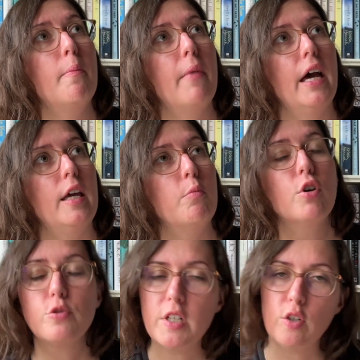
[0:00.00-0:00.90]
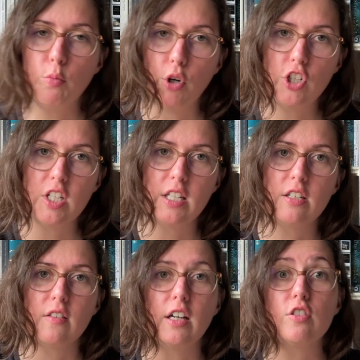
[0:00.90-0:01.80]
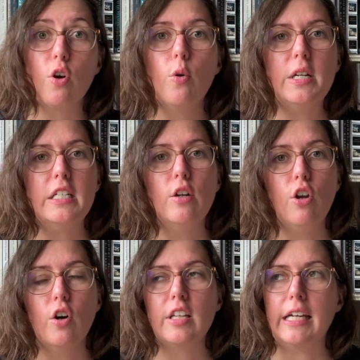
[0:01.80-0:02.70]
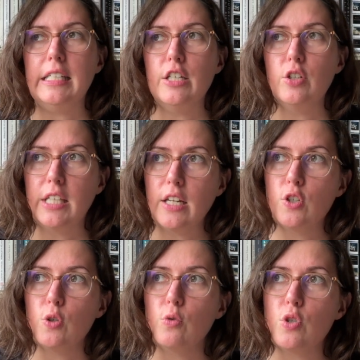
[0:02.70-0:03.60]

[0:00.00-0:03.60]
my most recent purchases, so there's already a lot I need to get to.